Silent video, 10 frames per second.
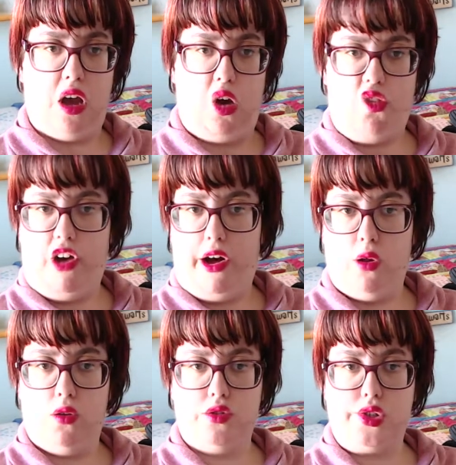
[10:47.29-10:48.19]
of a
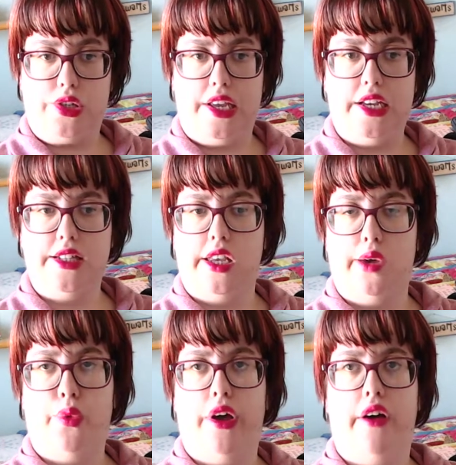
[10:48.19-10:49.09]
whole society
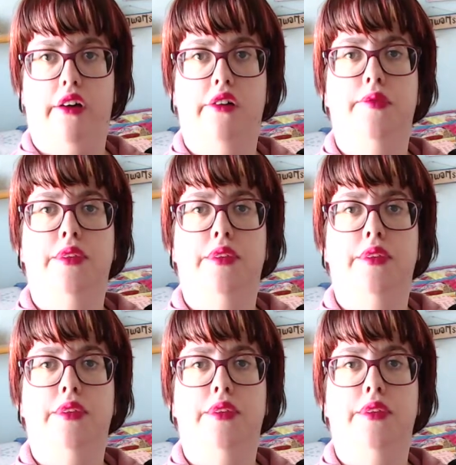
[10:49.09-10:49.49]
where